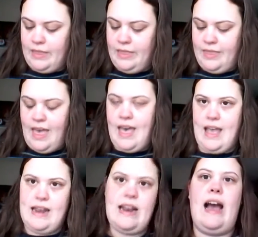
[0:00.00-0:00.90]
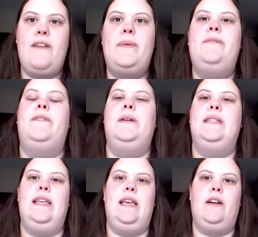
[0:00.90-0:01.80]
Then I've been
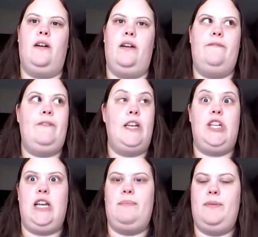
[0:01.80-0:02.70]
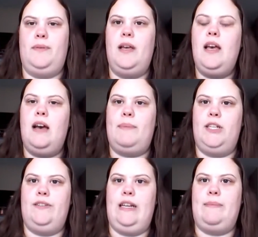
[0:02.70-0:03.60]
focusing on finishing up a
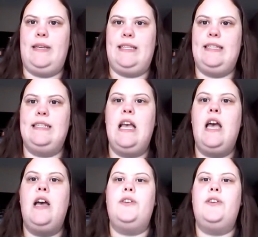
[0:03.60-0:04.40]
bunch of knitting pieces.